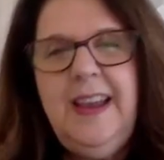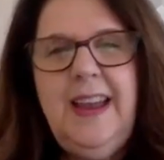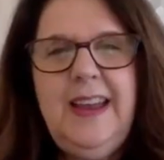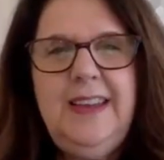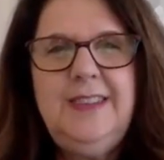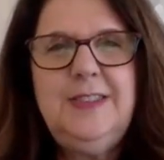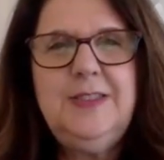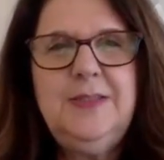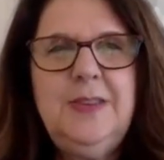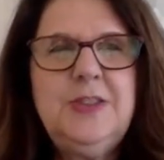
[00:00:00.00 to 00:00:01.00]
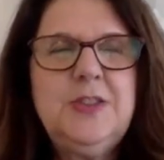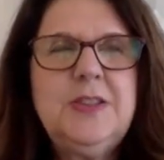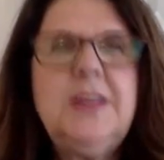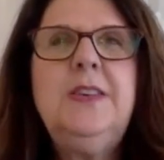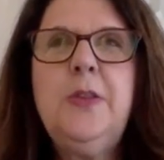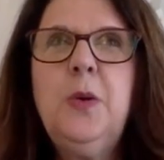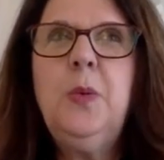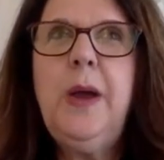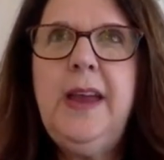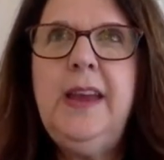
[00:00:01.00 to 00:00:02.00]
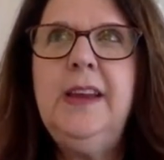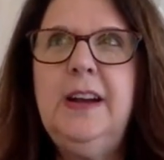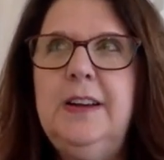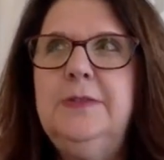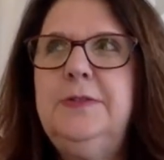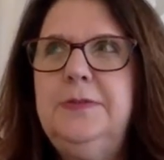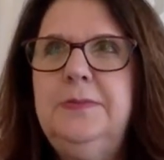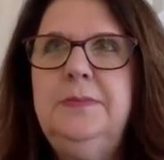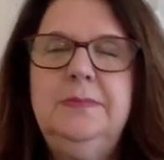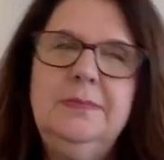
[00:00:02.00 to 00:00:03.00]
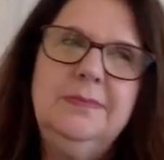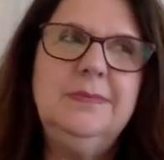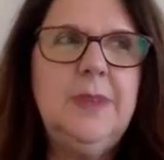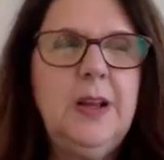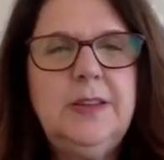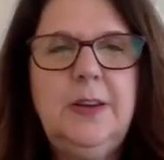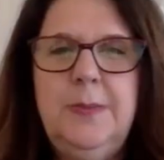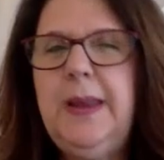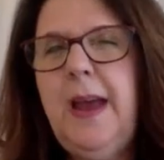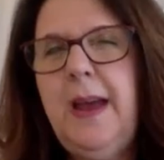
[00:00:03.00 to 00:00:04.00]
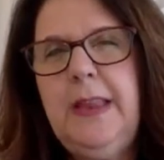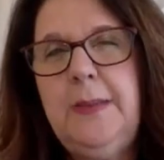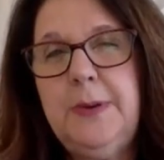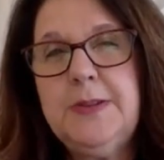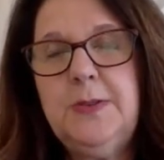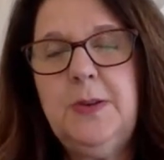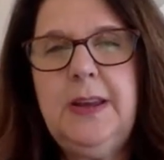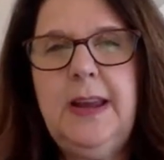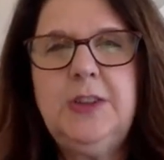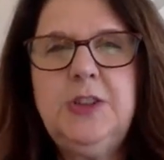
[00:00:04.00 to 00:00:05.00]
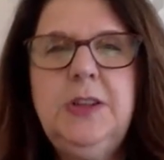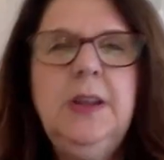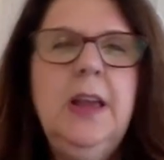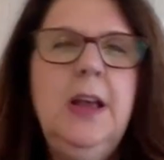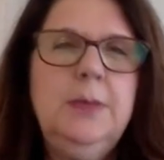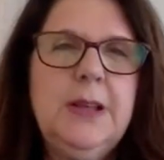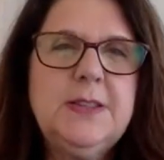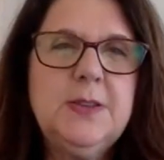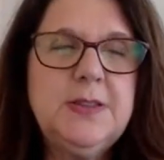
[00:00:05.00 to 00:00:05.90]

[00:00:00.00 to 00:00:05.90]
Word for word: And it's just another way of you know make, having that personal connection yeah, plus we'll